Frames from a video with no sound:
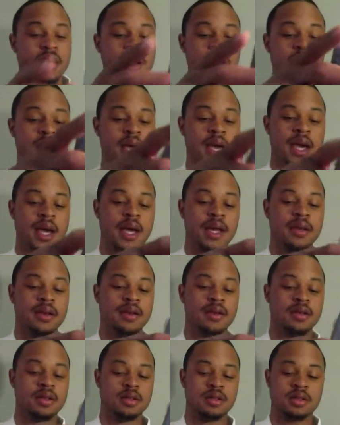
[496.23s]
And
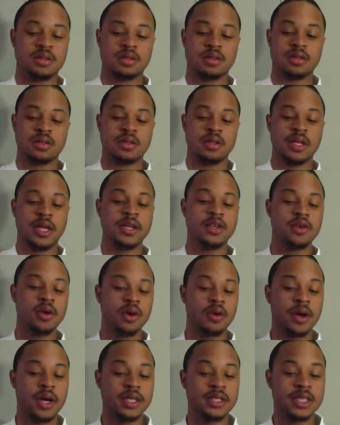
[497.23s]
they do a
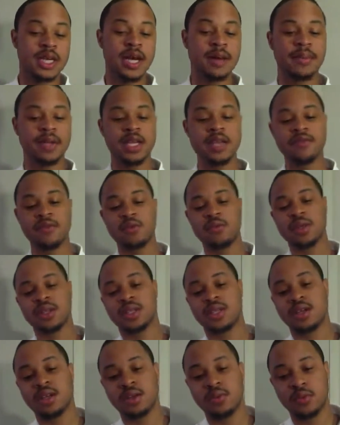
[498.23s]
great job. And even with
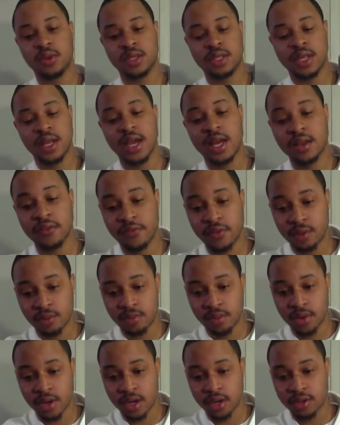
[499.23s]
the elephant
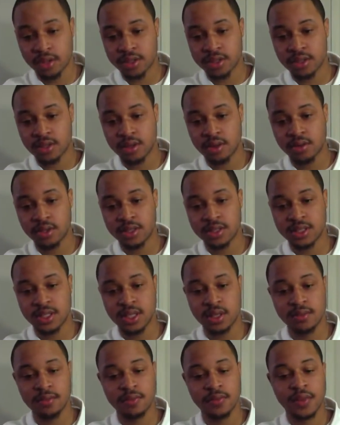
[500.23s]
print on the
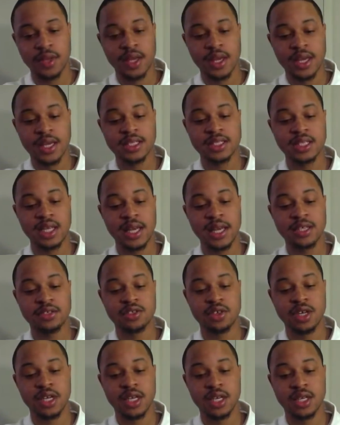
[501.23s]
tip, it's
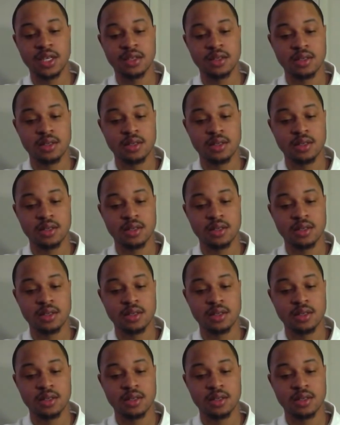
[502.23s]
lasered in.